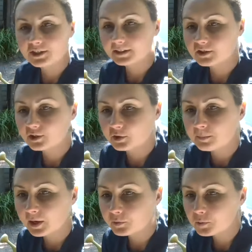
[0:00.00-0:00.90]
I could show you
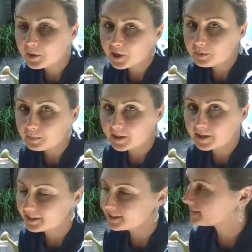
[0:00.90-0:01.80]
my rhubarb,
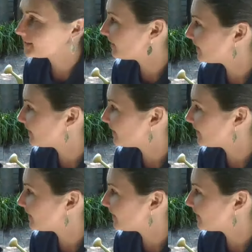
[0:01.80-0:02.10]
but it's